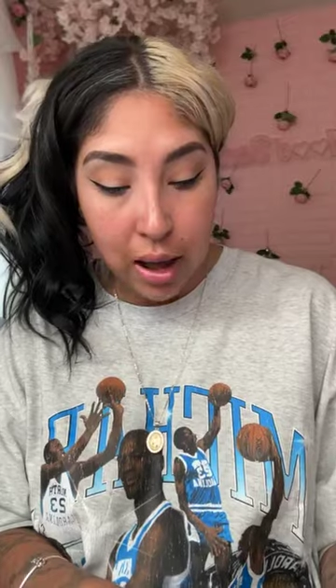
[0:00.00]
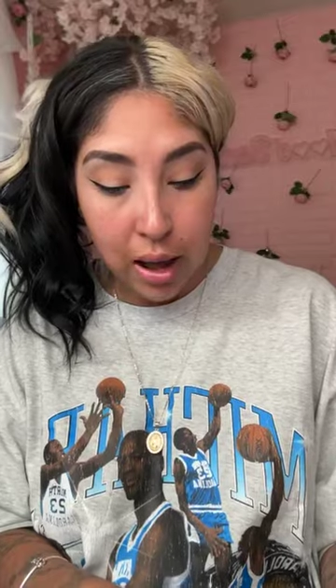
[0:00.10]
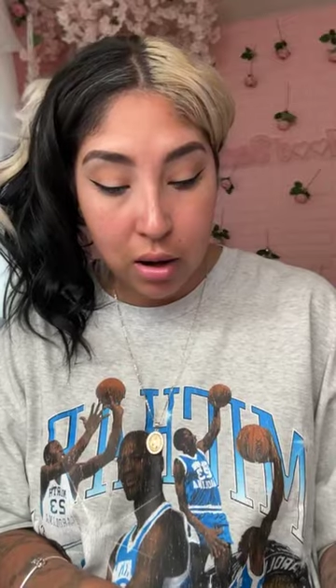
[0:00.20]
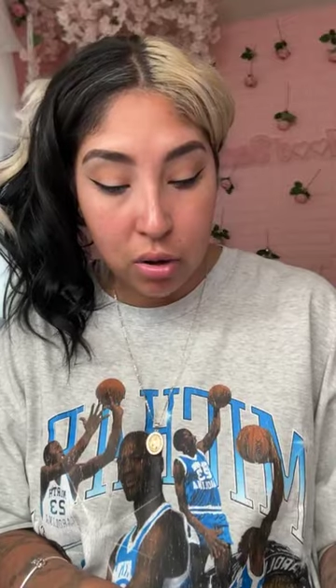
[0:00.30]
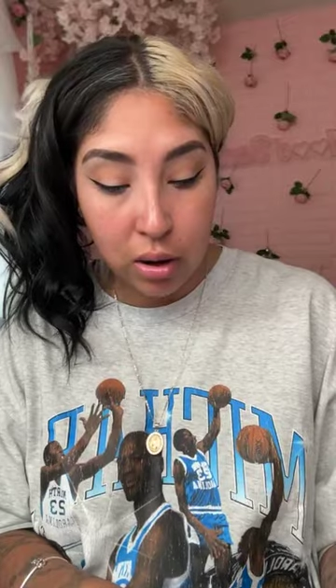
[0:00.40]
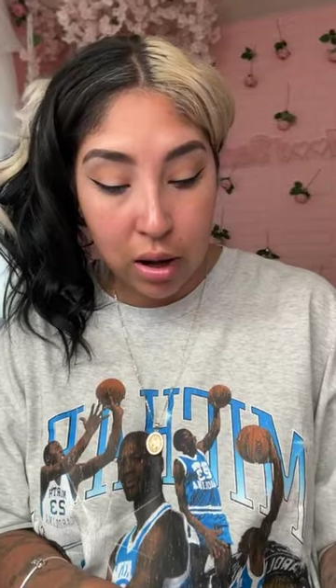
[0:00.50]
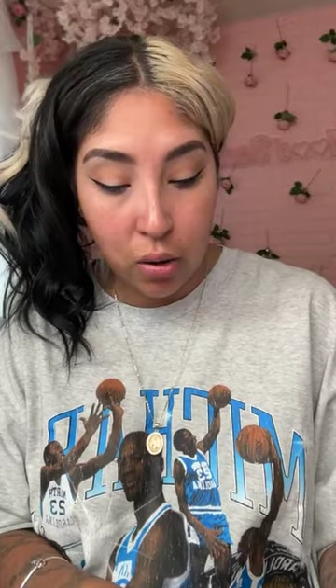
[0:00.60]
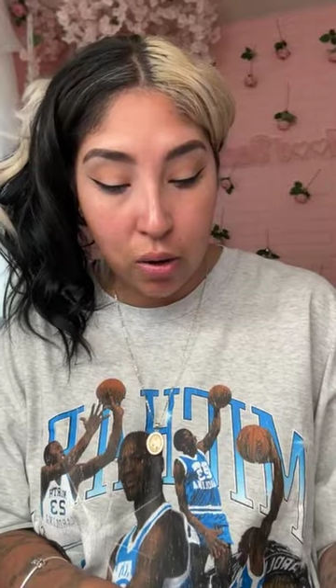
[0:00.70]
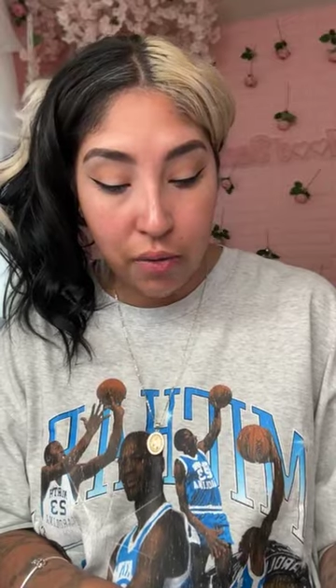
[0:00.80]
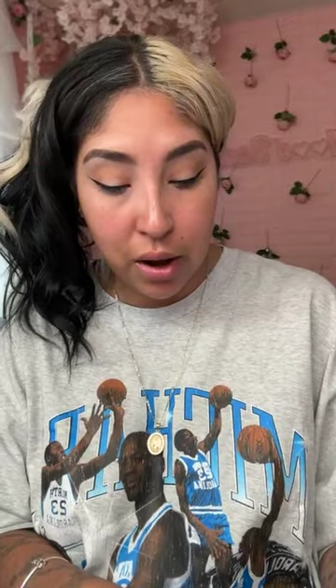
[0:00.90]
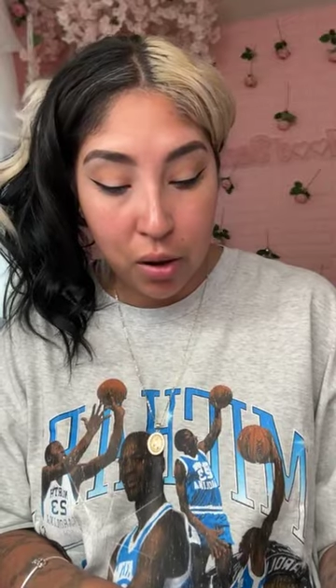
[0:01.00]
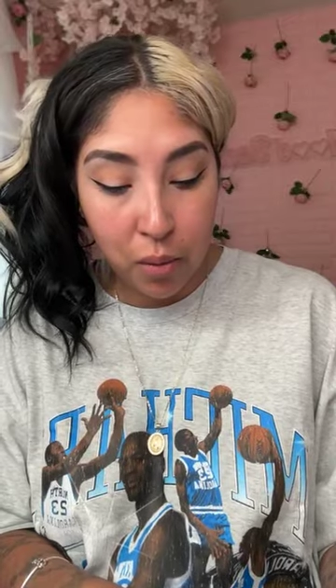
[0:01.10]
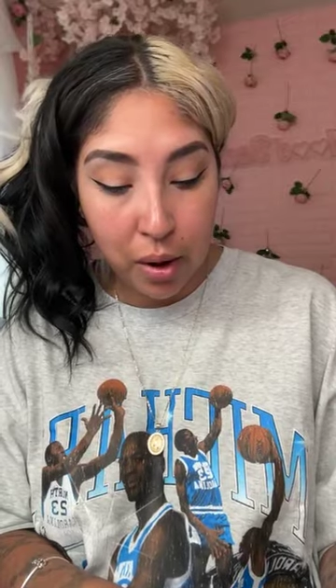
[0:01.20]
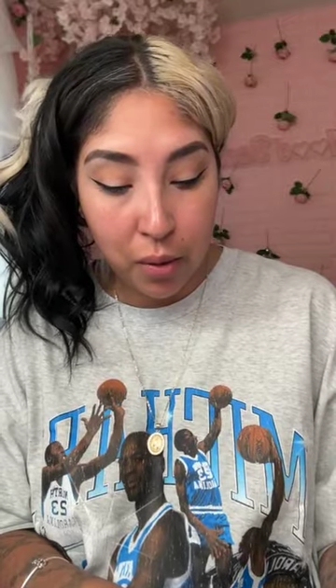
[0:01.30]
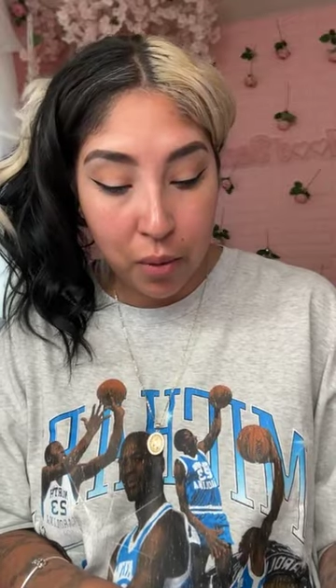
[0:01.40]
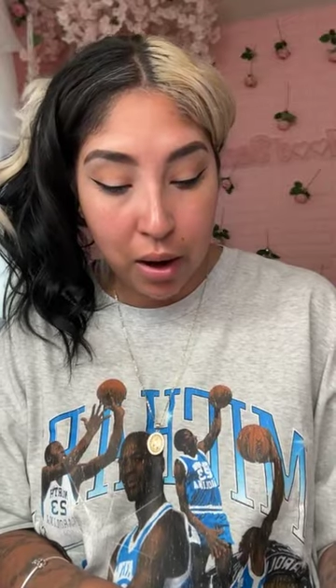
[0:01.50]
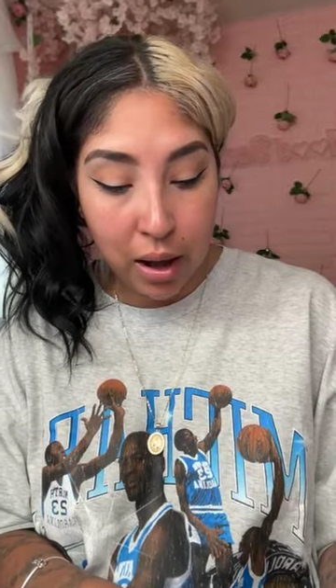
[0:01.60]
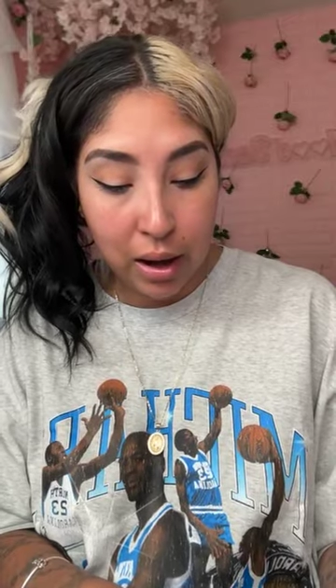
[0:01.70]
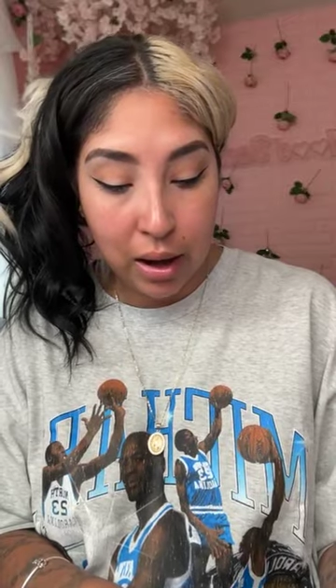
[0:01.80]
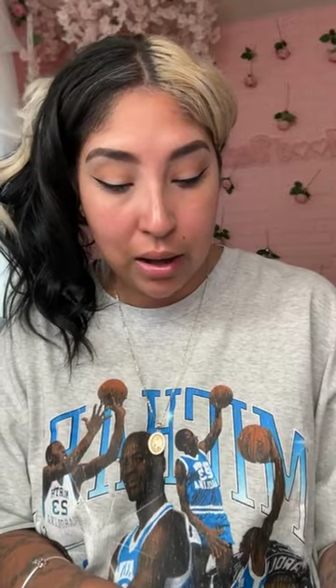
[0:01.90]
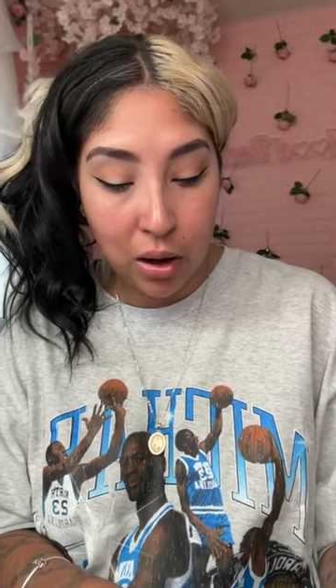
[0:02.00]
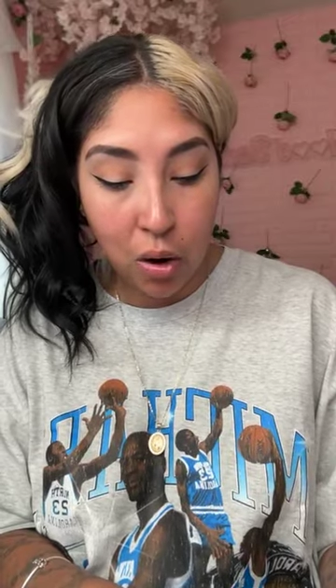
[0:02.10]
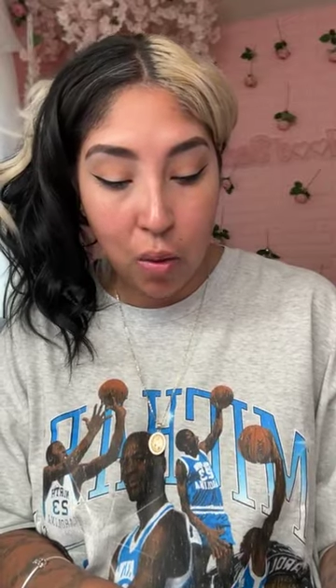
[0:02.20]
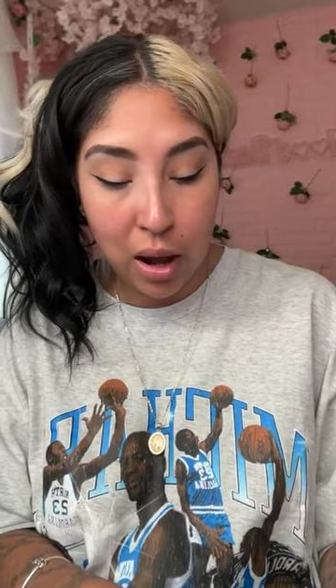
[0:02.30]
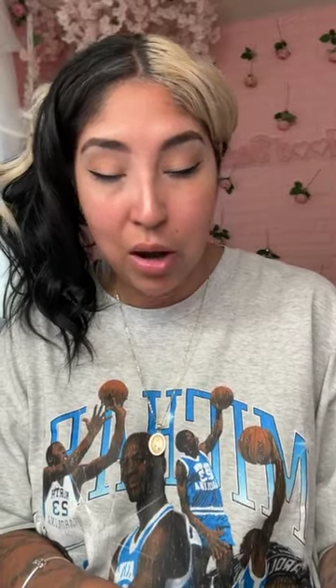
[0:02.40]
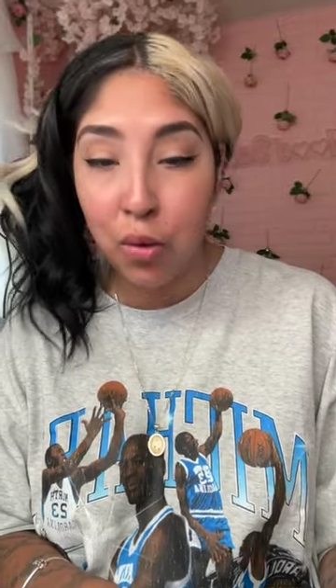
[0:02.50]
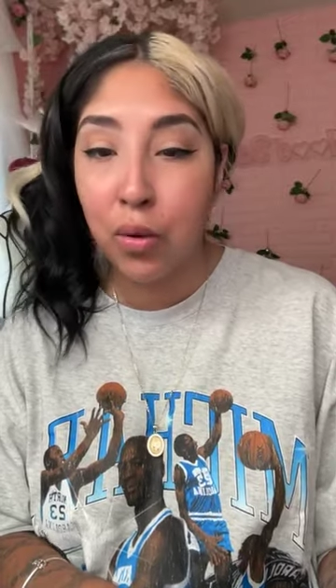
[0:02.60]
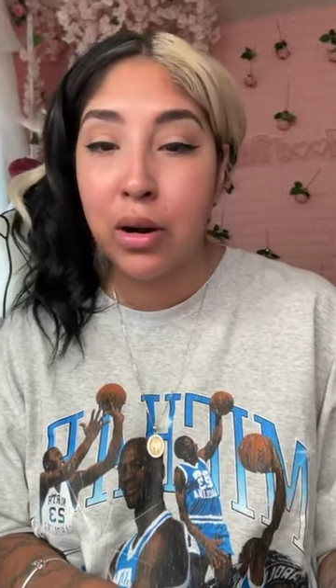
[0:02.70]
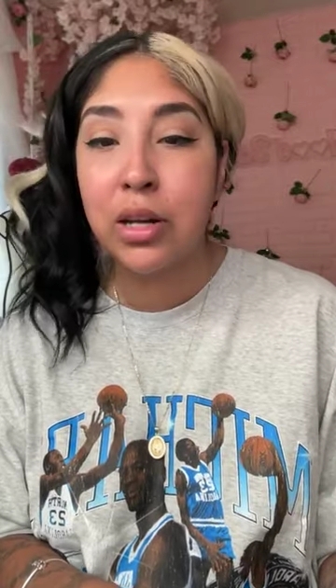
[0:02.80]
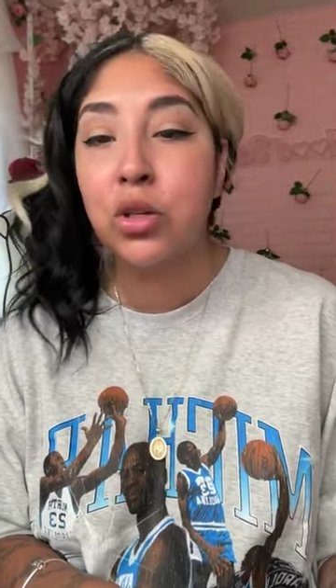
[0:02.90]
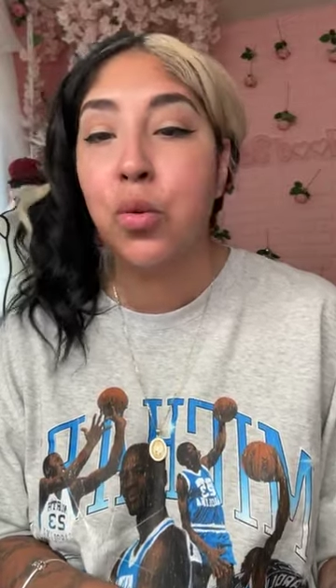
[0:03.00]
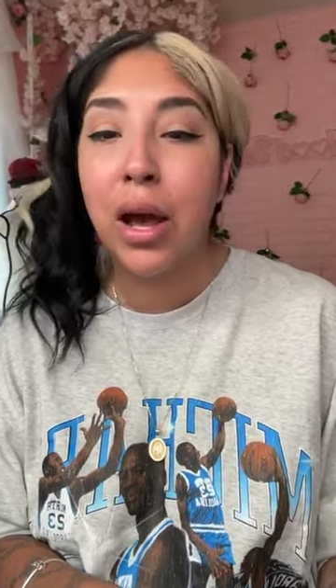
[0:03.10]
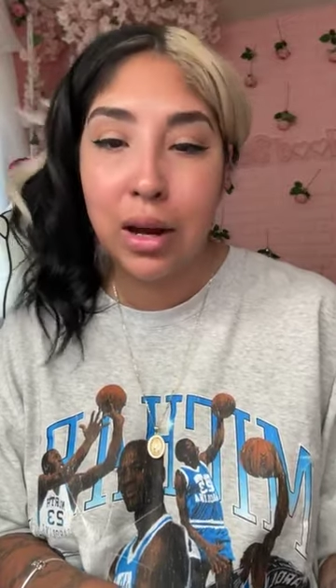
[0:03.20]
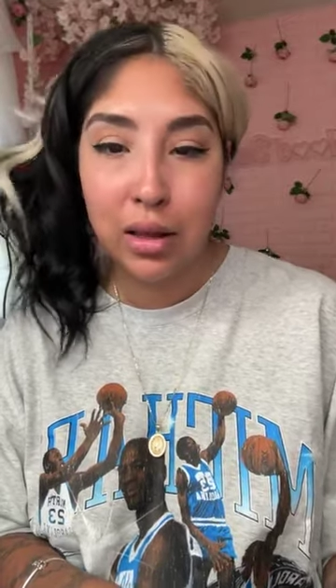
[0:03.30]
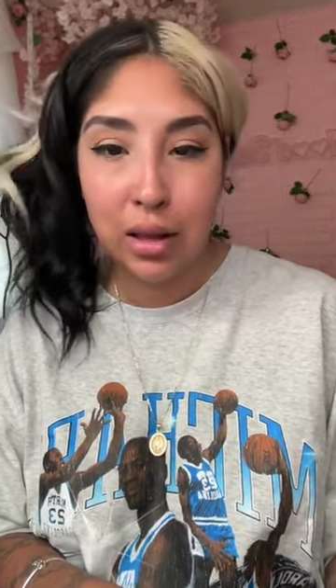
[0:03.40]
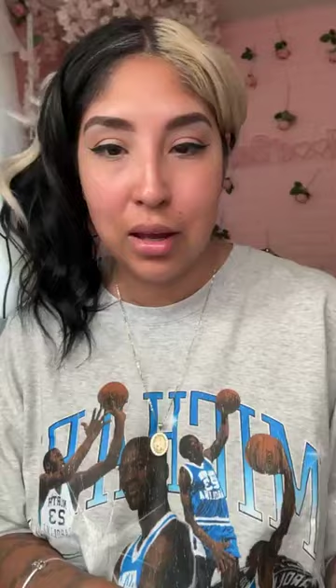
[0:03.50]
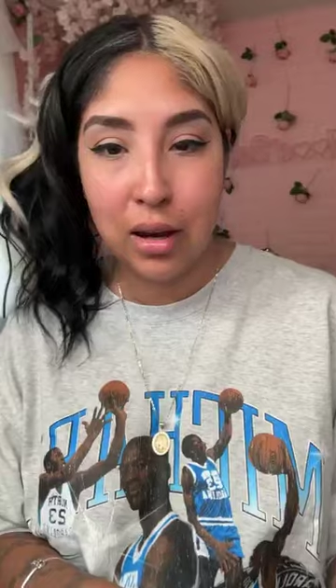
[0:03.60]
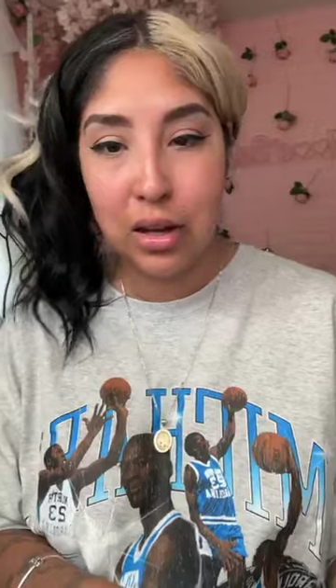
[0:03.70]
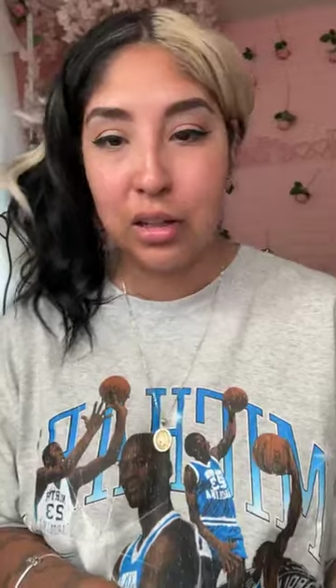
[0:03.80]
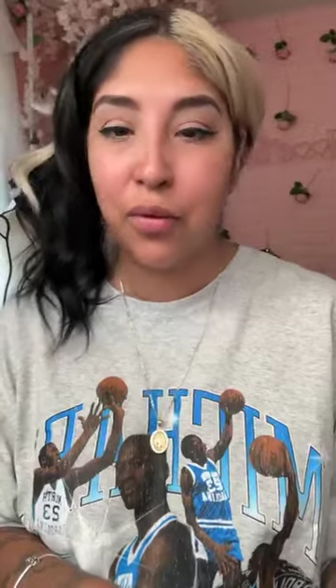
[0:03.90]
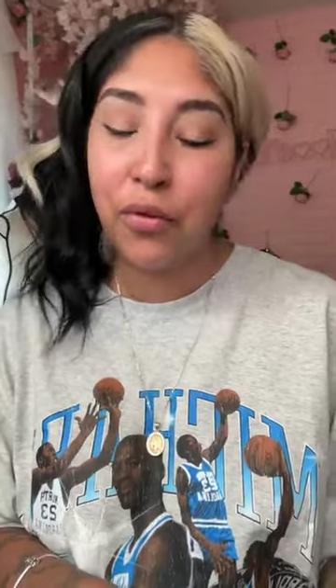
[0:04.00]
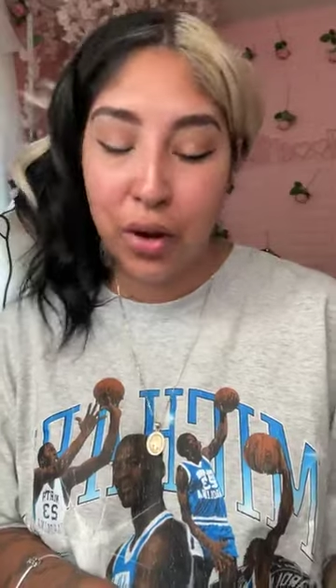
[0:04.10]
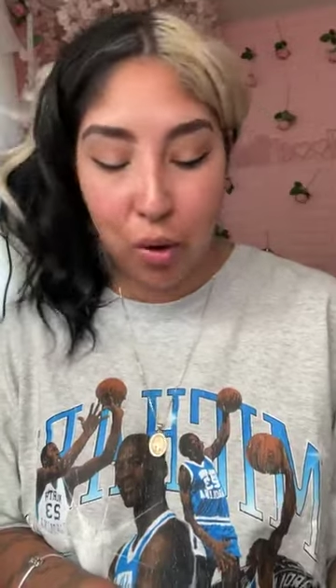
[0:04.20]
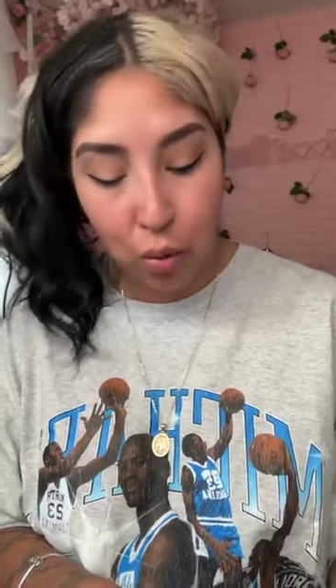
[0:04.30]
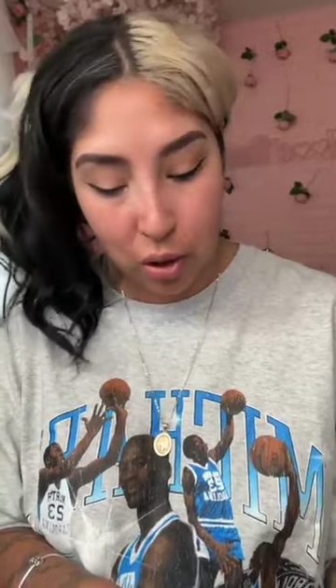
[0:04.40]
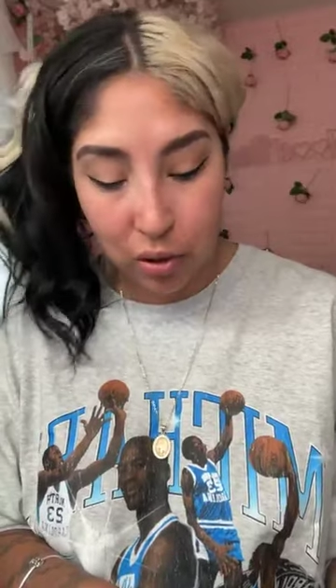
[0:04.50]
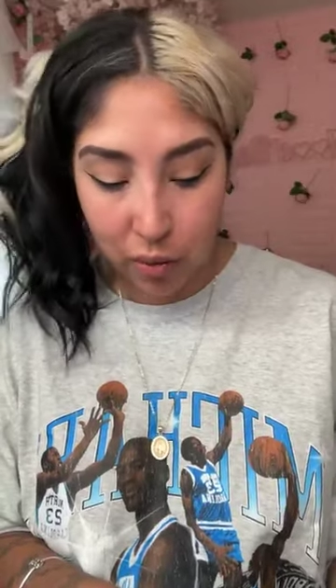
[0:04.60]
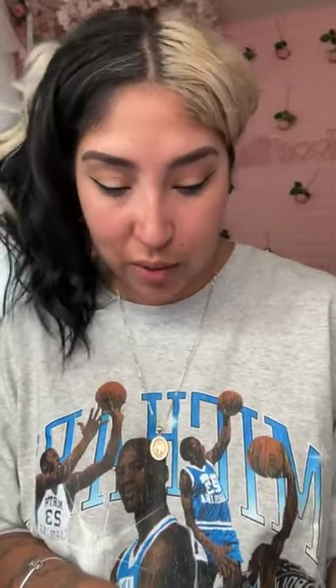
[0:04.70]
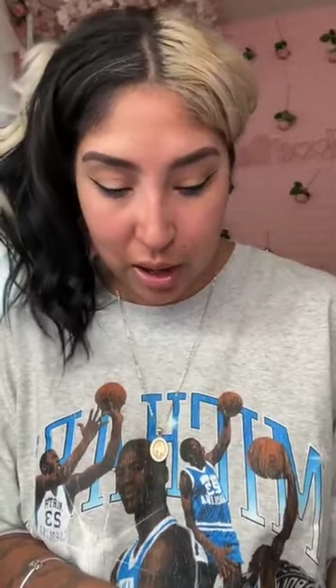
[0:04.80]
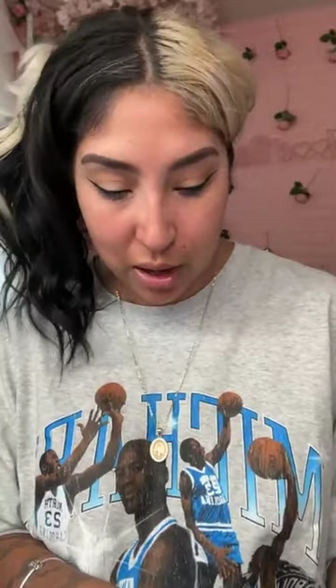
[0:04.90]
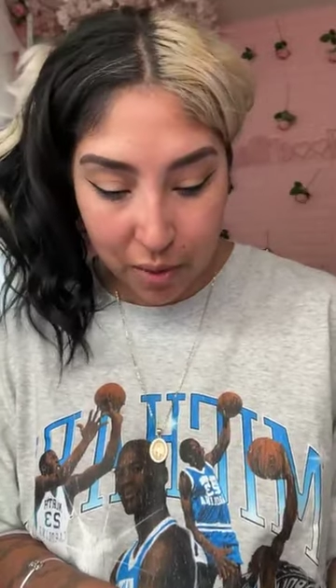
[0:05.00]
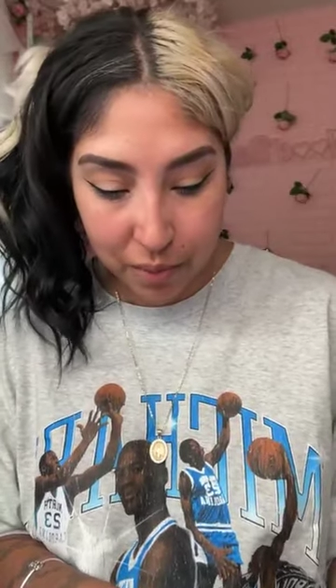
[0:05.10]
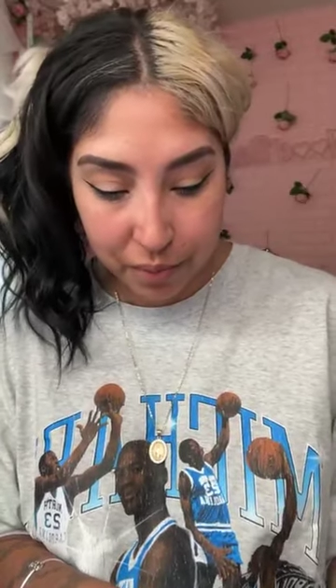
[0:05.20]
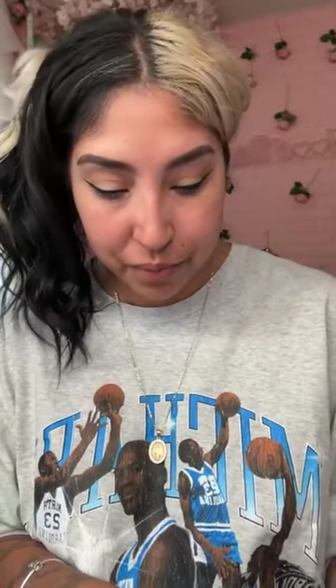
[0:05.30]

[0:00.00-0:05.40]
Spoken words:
And you'll get notified no matter what. And I can go anywhere and do anything. And it's a free world over there.